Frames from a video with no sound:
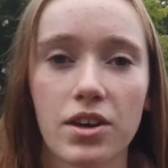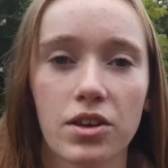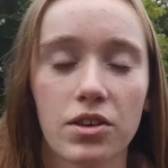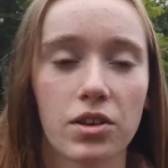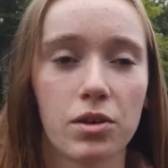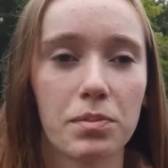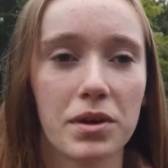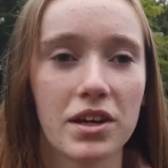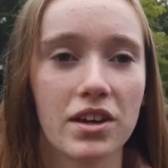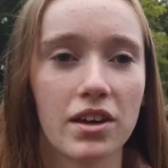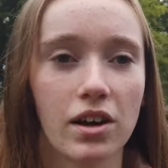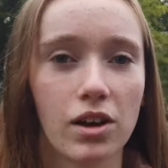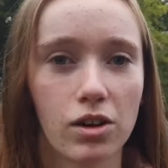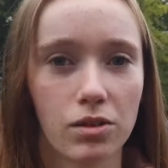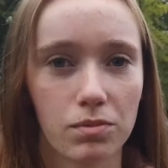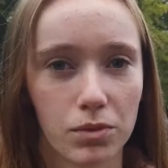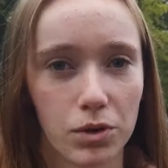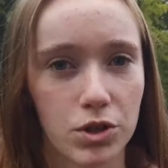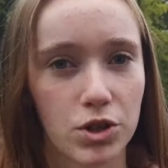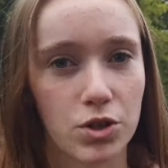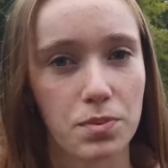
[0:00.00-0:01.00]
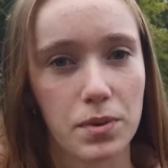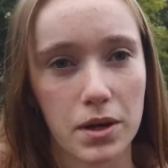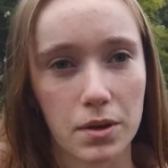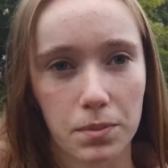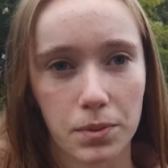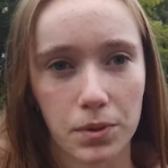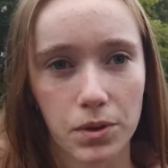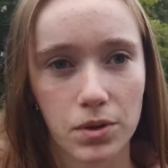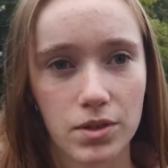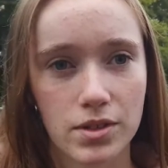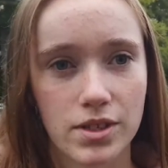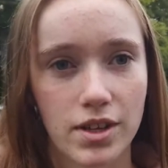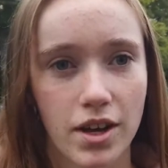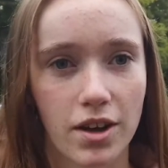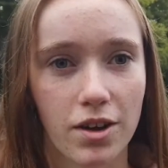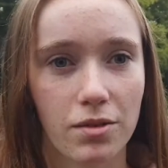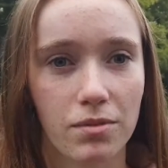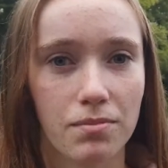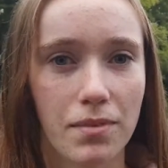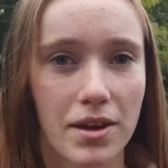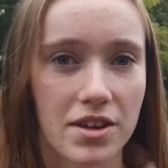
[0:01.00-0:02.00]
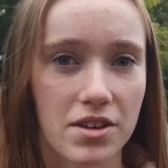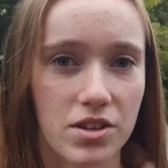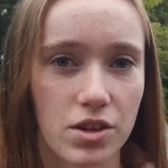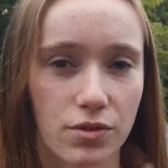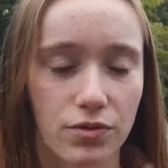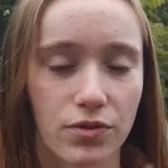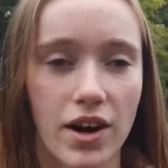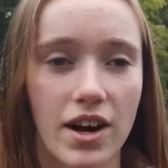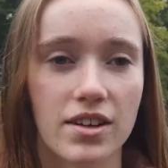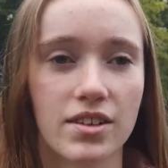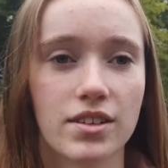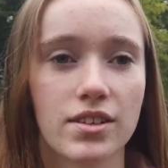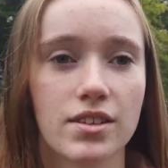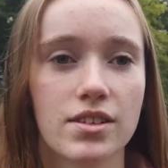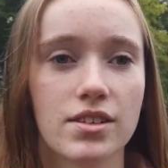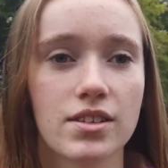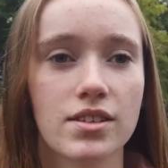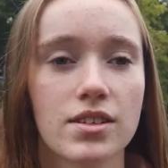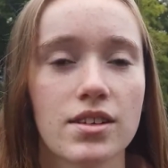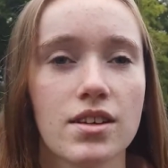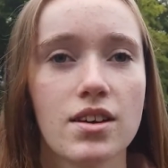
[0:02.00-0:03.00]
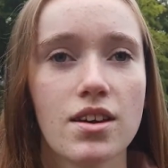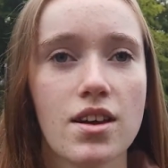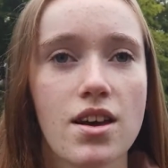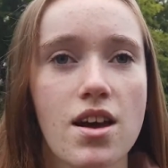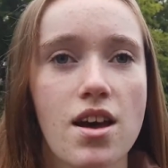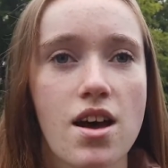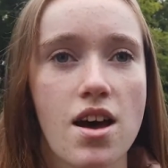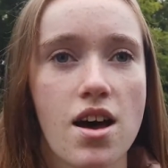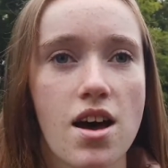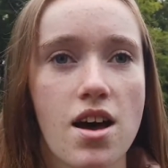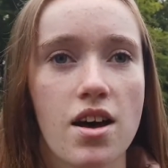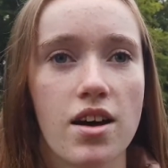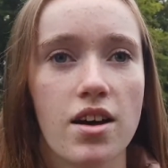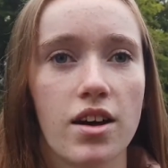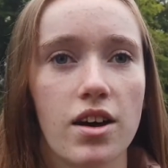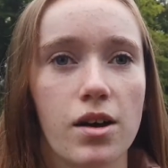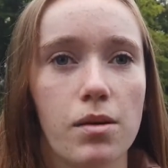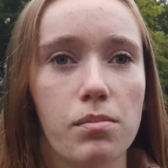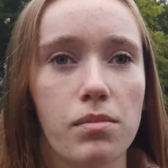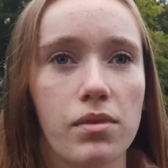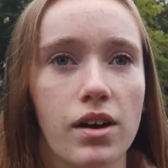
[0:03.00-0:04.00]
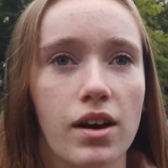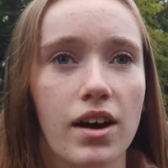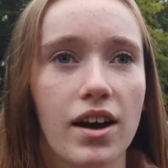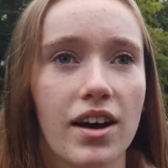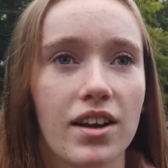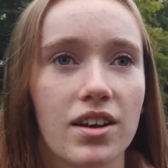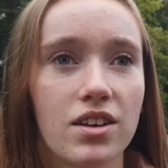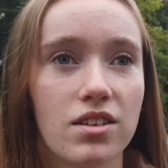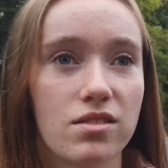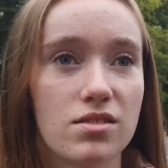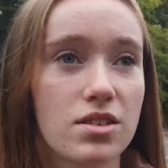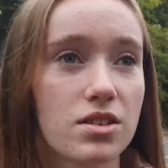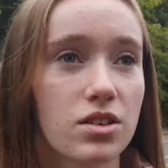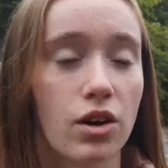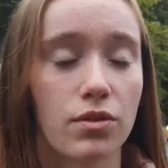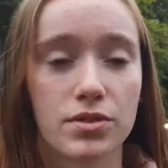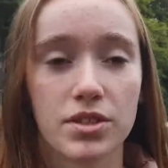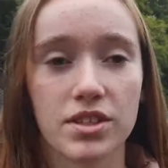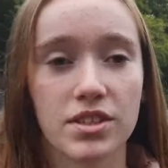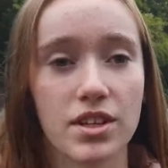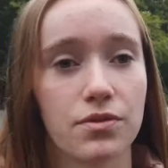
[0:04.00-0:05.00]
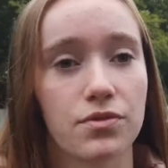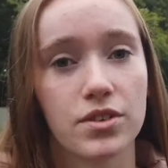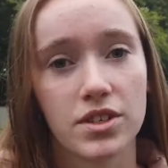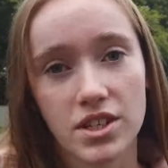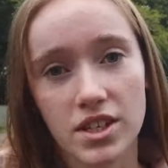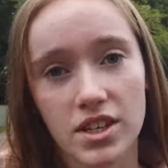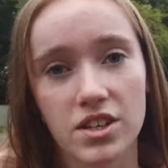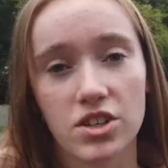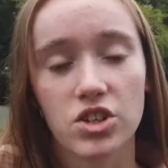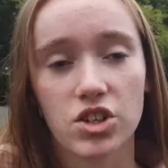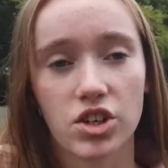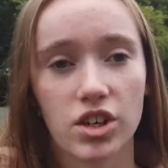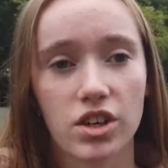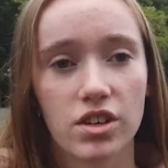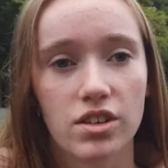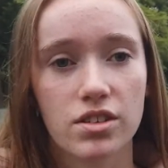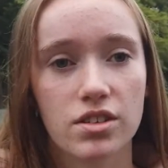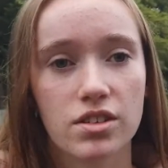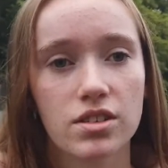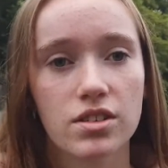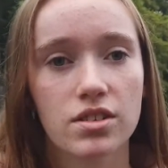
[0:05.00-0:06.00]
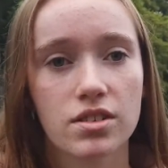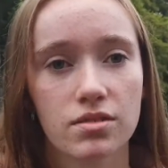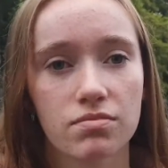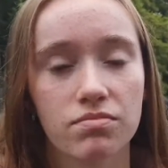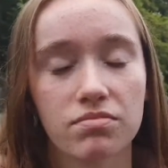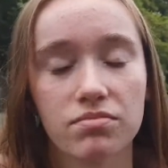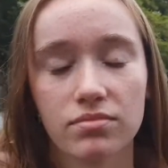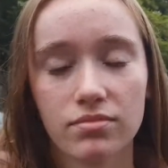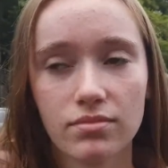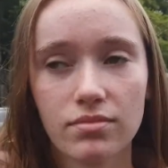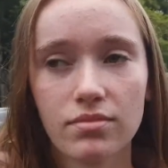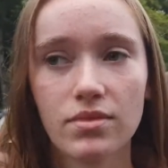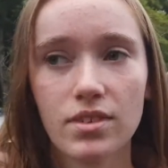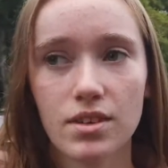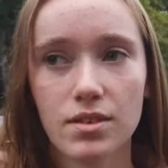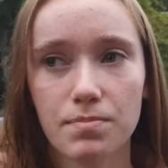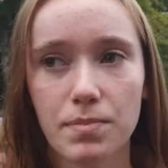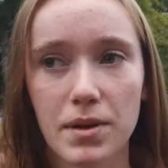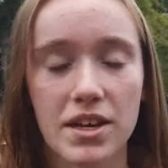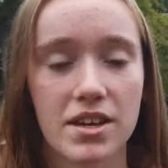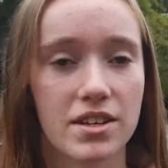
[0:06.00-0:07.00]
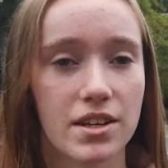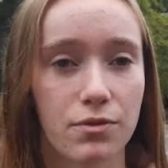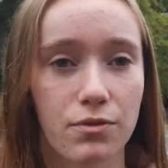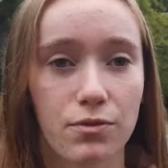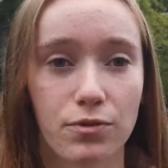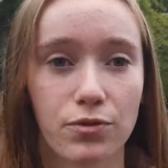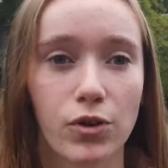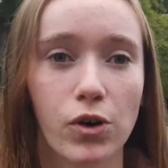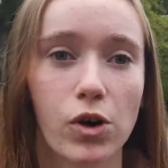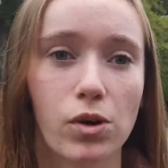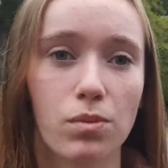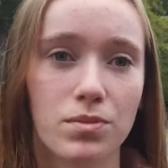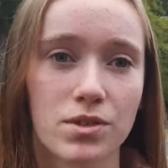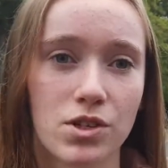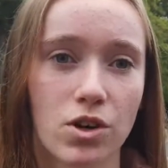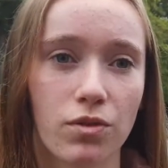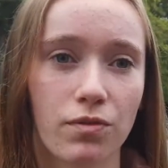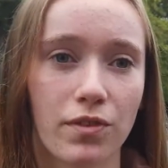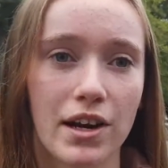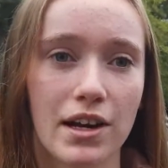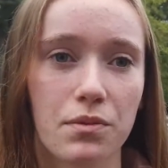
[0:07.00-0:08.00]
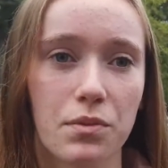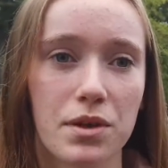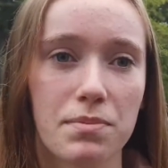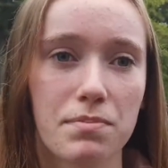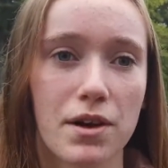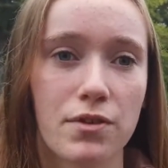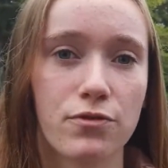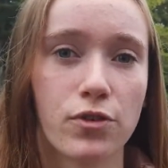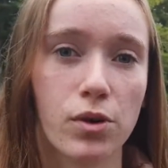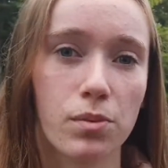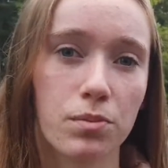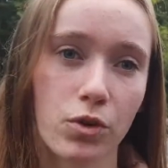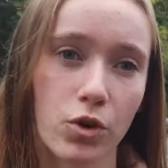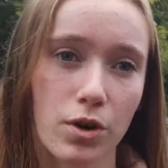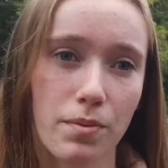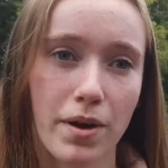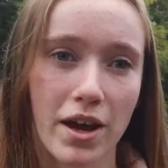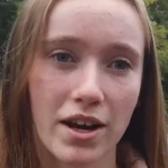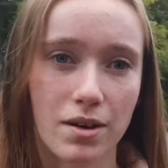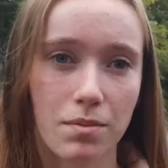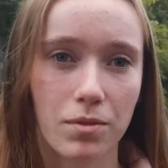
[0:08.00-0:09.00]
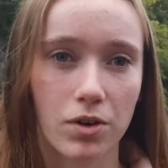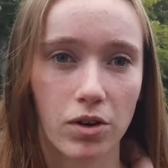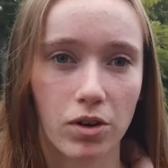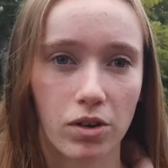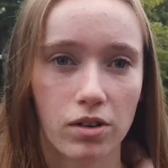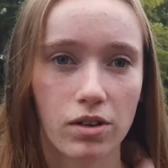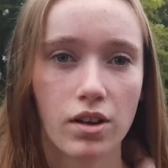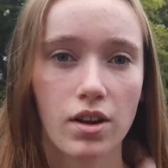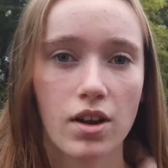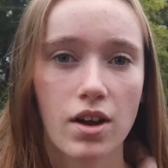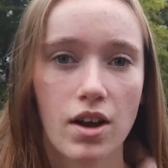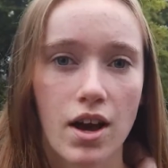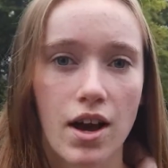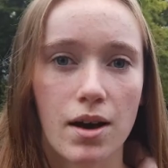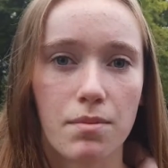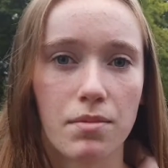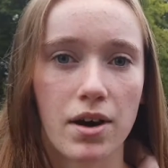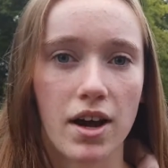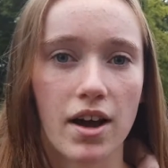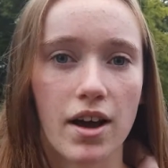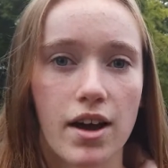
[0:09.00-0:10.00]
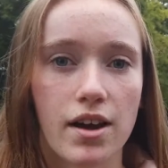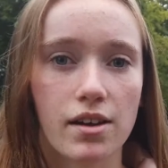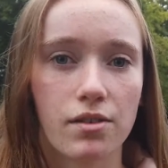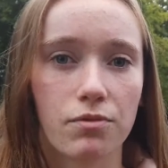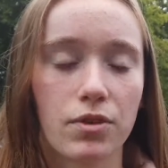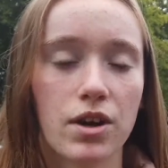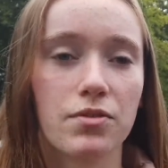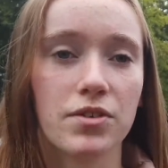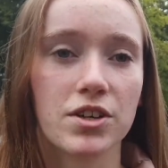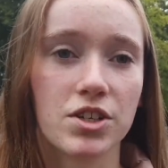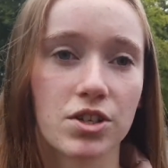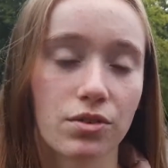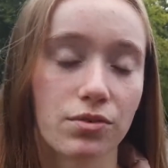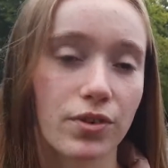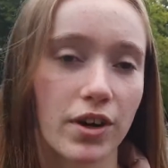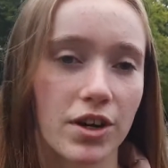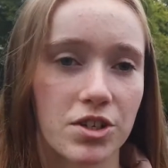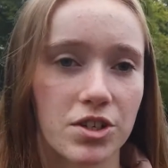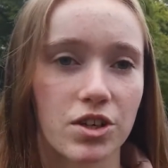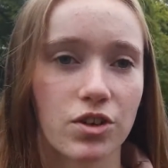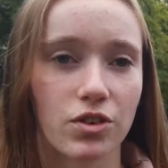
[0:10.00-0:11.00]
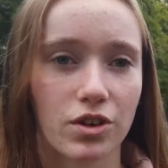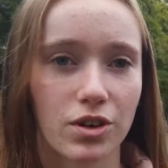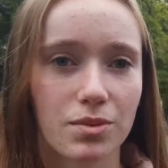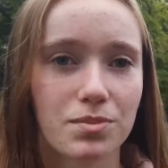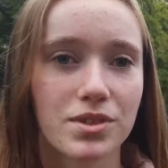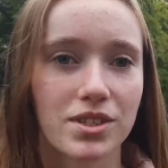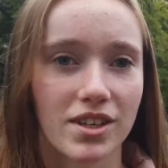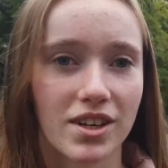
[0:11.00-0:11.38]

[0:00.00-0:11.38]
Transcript: think there'll be a lot more new people, so making new friends, and obviously different teachers, being in different forms, not really with my form group anymore, and my original friendship groups.